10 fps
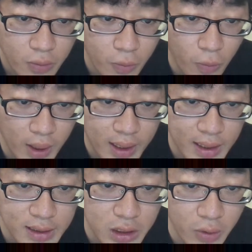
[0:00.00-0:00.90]
When
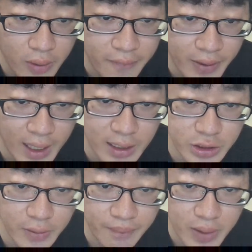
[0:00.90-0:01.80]
kids go on
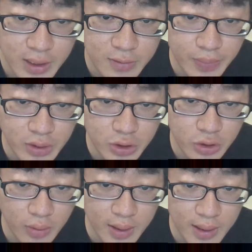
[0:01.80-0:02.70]
vacation, it's been
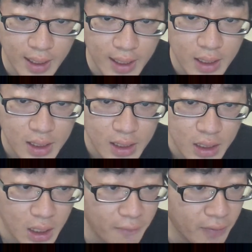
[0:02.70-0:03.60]
shown they
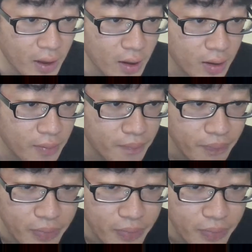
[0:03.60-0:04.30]
give their